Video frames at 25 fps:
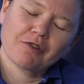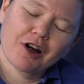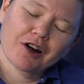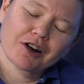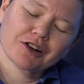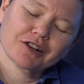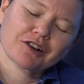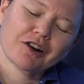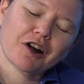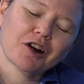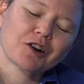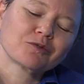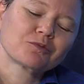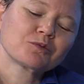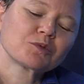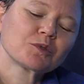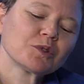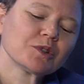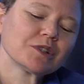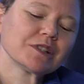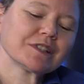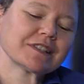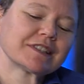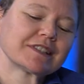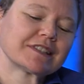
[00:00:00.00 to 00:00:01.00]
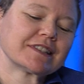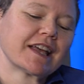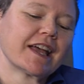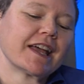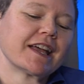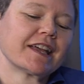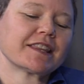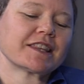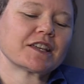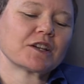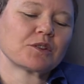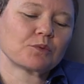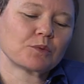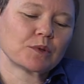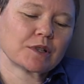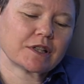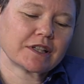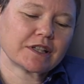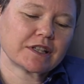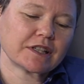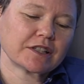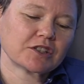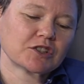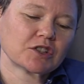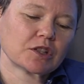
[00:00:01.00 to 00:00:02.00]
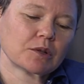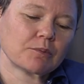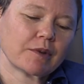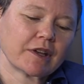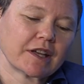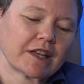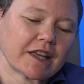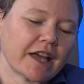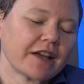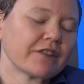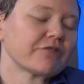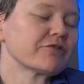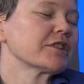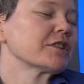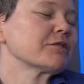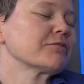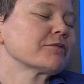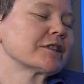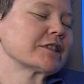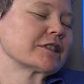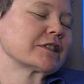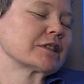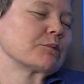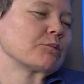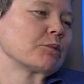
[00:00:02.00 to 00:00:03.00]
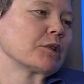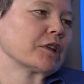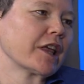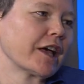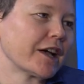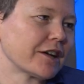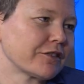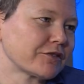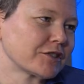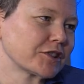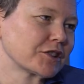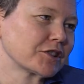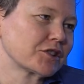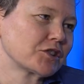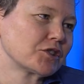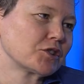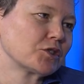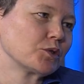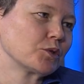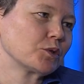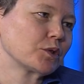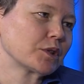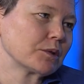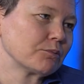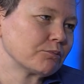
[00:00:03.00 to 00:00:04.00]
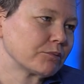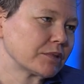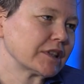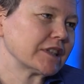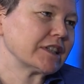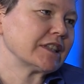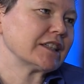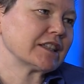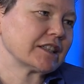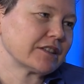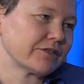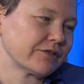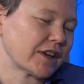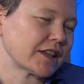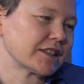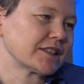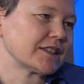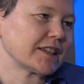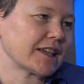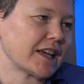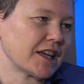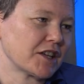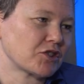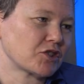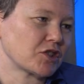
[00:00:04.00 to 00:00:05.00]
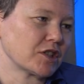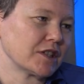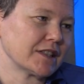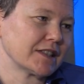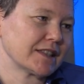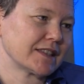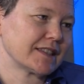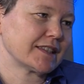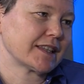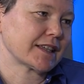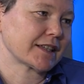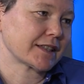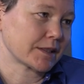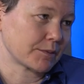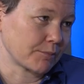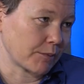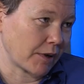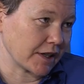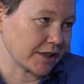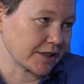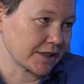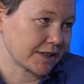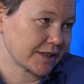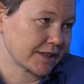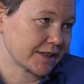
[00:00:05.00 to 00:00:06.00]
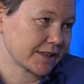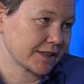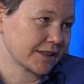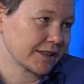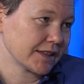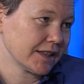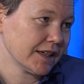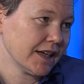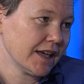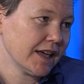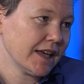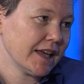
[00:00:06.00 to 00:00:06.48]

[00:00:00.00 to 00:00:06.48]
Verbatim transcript: Our rules say that we shall make every reasonable effort to complete an investigation in 6 months.